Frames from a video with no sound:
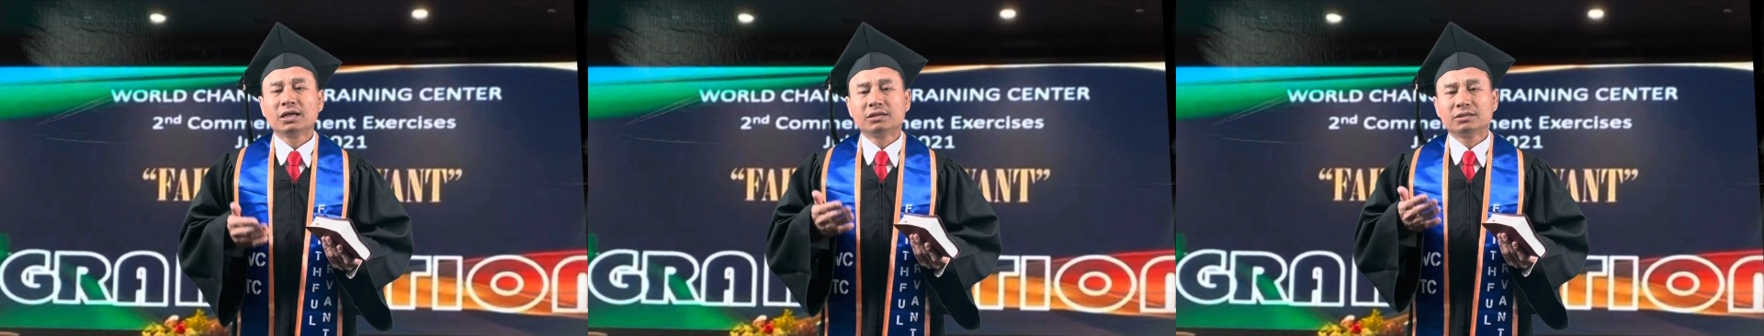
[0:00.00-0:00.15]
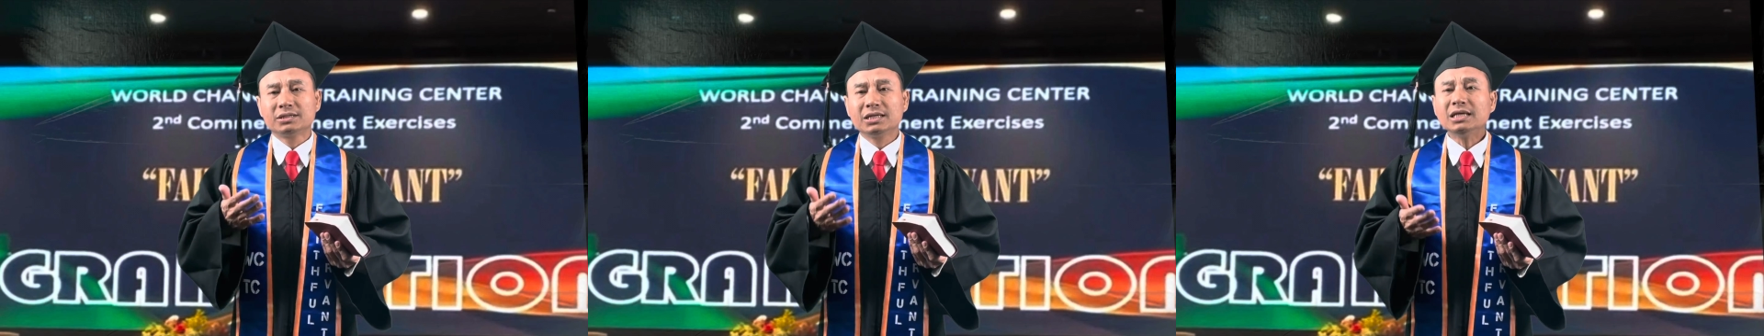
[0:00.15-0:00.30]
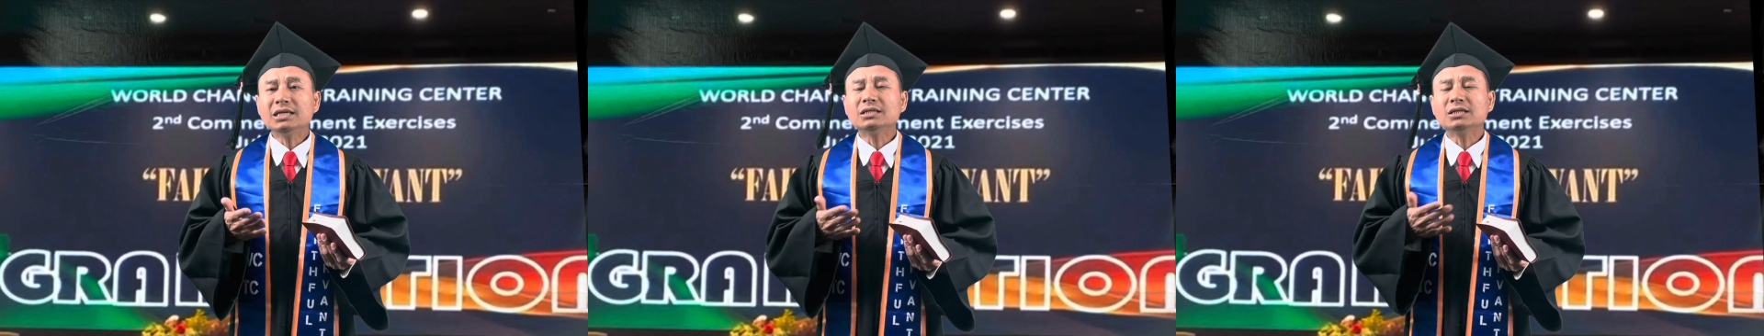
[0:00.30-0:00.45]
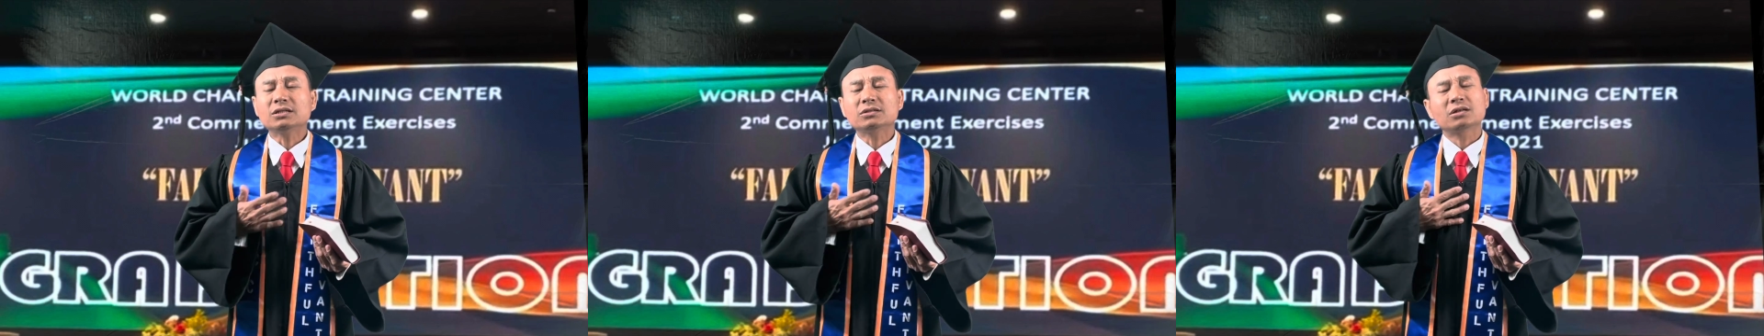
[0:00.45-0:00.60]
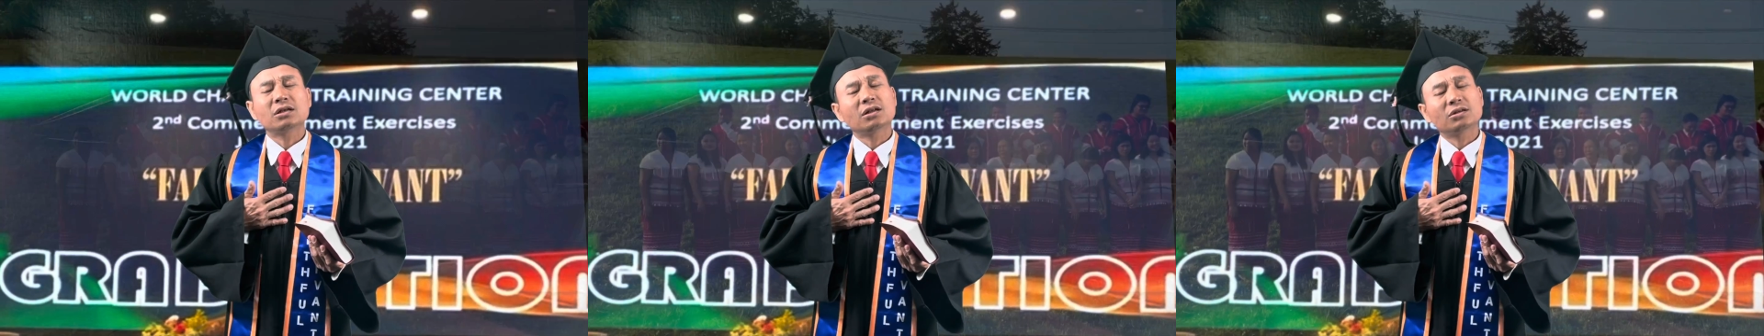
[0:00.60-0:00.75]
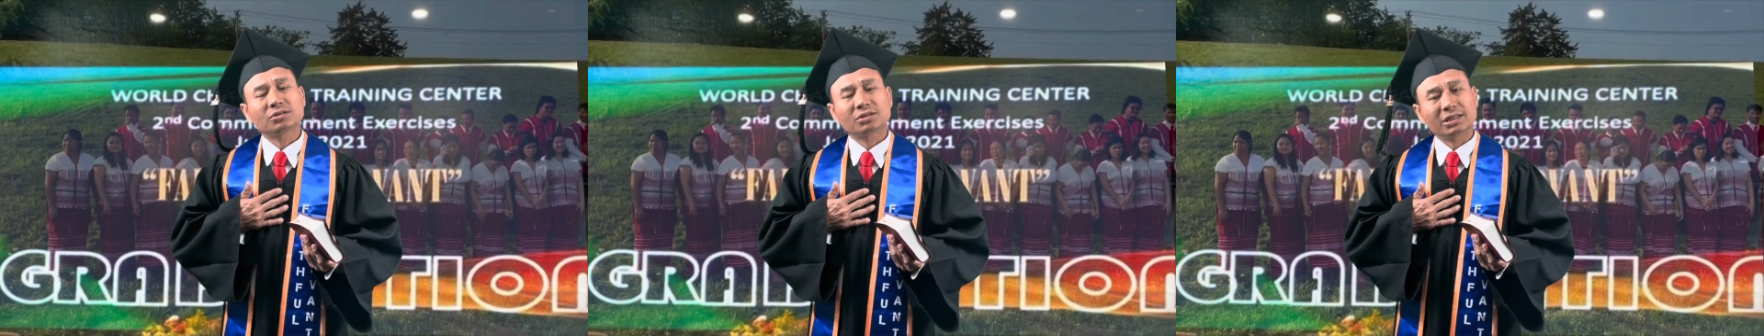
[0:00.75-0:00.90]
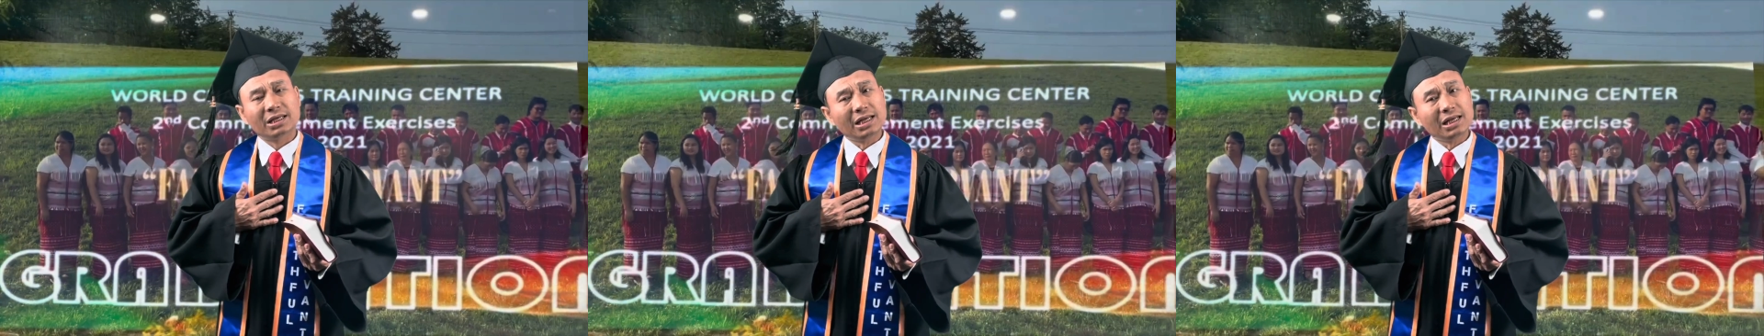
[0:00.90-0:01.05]
Jesus loved
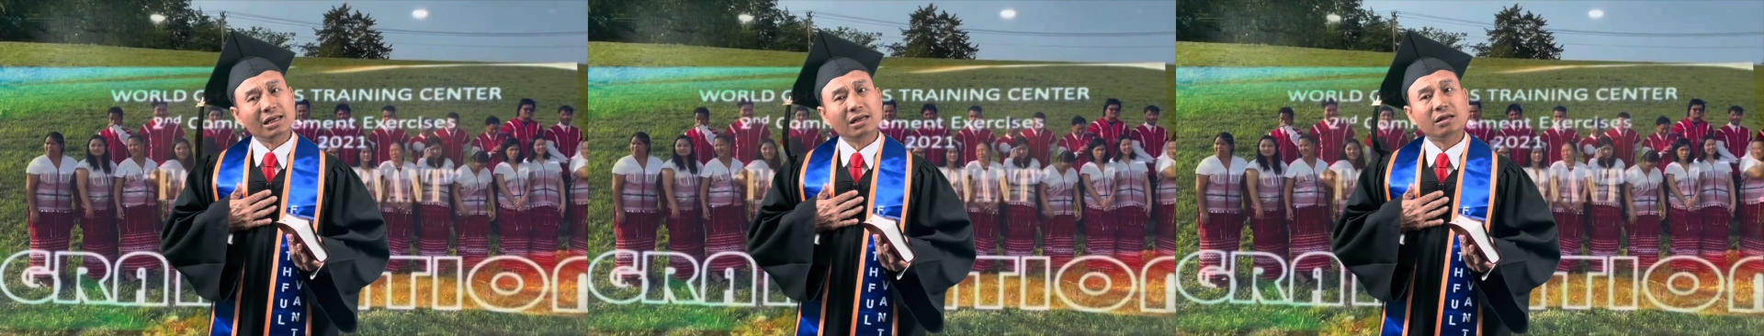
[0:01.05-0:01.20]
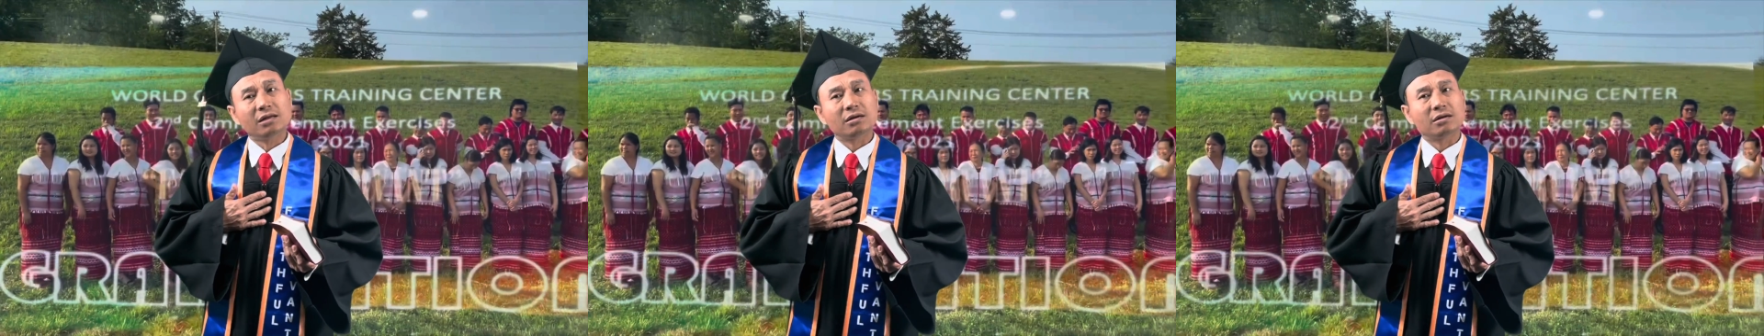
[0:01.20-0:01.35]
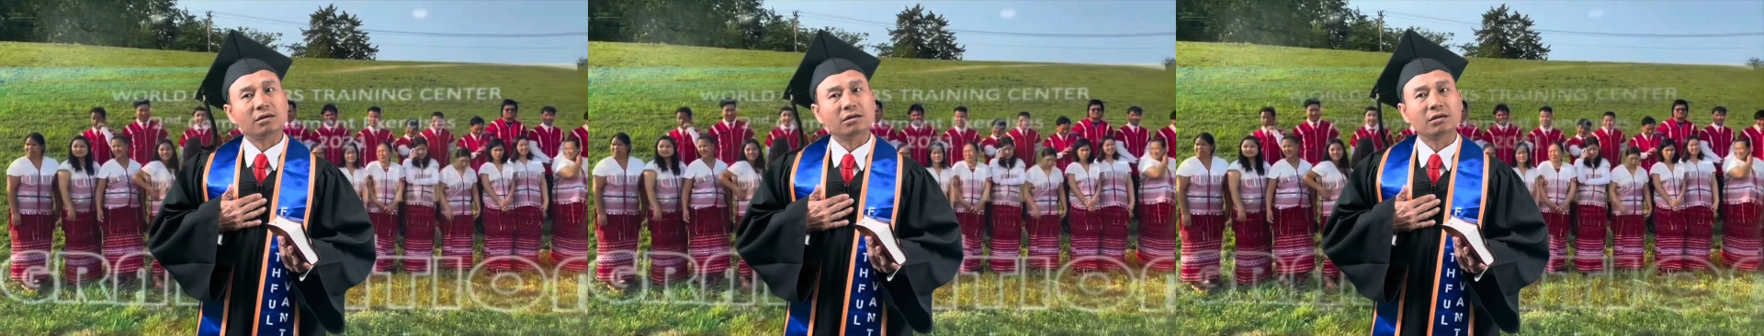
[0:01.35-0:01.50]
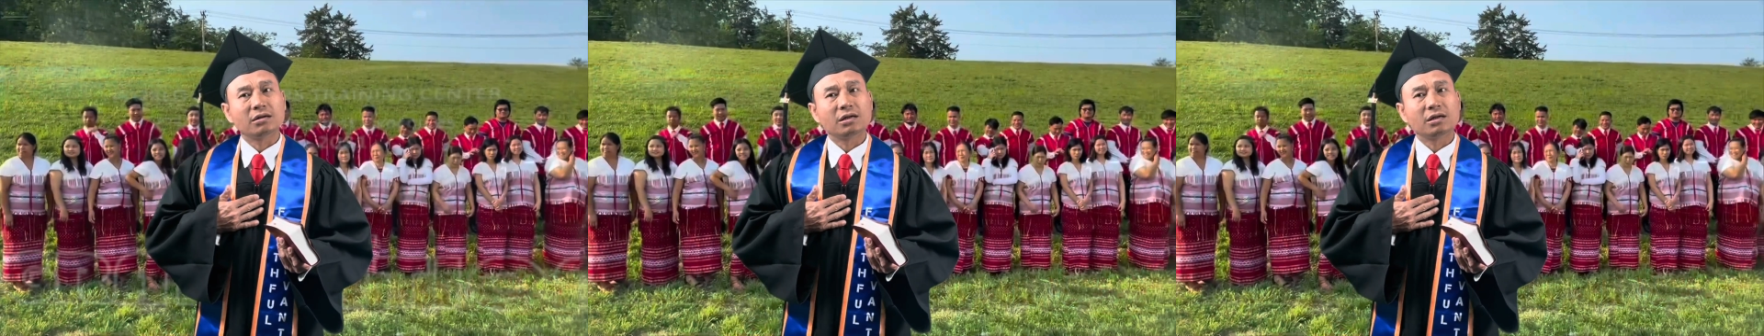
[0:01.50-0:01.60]
sinner,